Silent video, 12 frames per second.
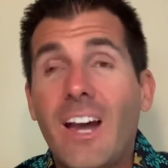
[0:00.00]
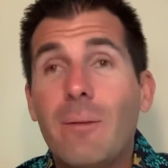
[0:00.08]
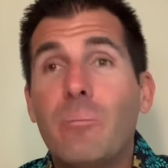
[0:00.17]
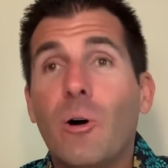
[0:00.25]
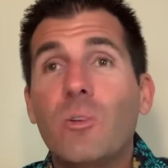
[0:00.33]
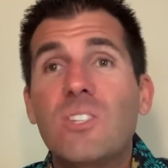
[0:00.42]

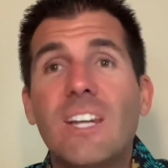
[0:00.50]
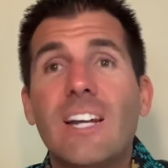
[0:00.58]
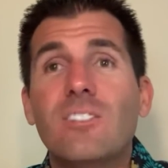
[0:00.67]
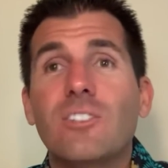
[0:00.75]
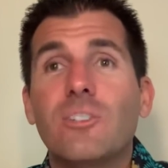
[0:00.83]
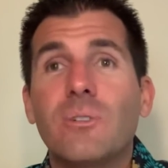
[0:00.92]
Both sides
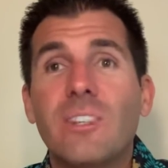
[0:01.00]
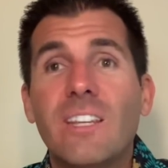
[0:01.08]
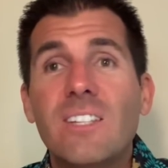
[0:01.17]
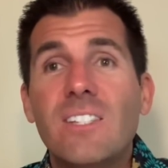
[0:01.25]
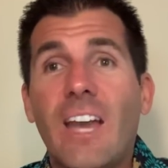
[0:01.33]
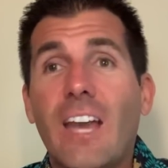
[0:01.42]
are doing
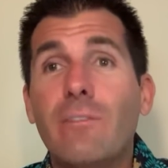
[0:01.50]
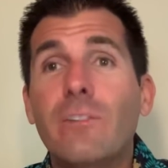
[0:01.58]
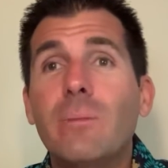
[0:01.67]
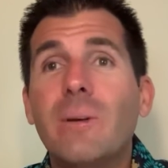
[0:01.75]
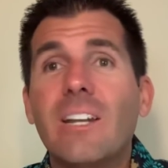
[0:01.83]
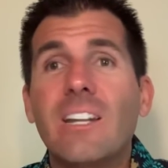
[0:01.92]
this.
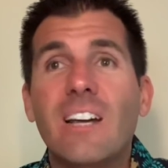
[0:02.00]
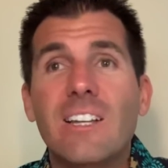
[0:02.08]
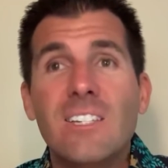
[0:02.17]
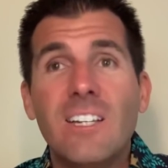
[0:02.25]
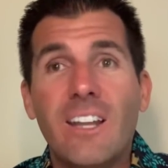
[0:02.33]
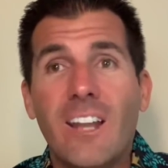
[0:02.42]
Everybody does
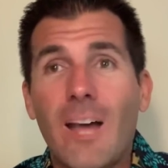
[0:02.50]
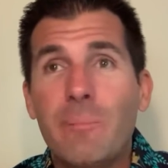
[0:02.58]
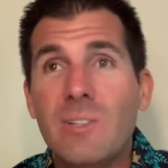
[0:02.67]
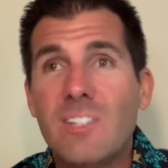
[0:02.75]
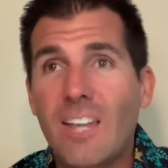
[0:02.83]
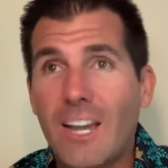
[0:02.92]
it. It
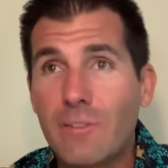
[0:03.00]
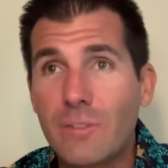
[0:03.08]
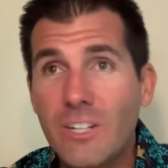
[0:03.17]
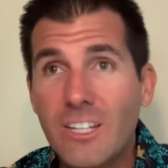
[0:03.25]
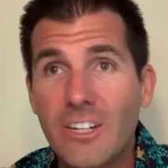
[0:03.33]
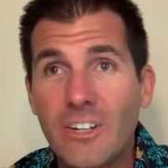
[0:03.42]
happens
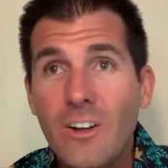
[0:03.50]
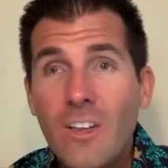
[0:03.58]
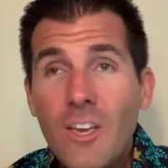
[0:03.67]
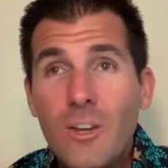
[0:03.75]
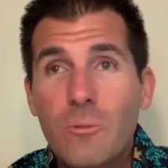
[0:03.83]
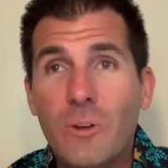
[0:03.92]
every year
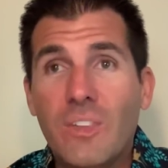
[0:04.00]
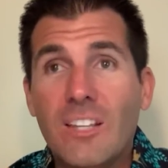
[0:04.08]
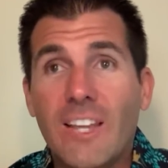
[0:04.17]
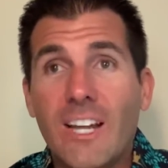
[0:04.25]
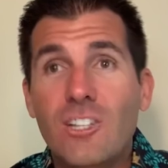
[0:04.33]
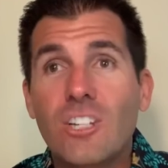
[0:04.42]
with
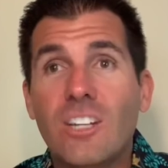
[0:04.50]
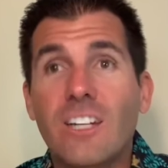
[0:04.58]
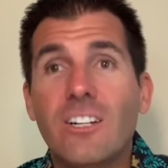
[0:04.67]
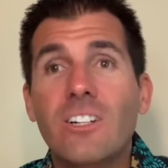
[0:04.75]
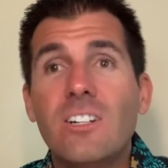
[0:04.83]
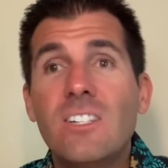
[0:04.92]
election
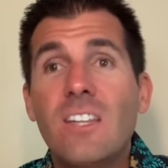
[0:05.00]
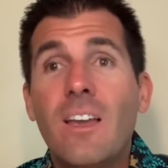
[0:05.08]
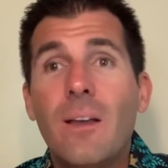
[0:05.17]
years.